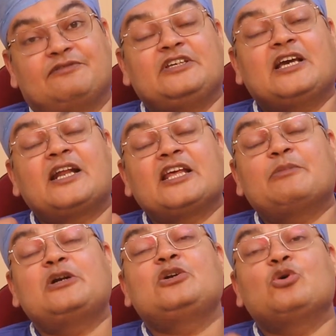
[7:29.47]
We are
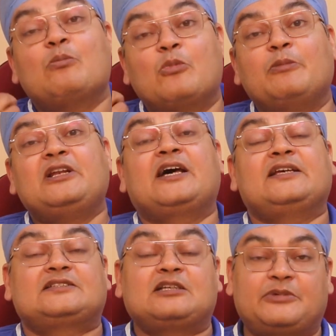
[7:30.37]
able to
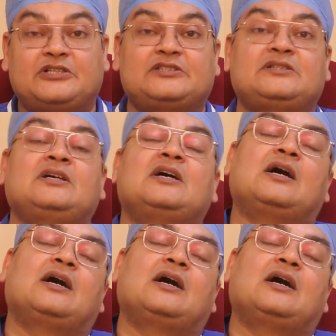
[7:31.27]
mobilize the person,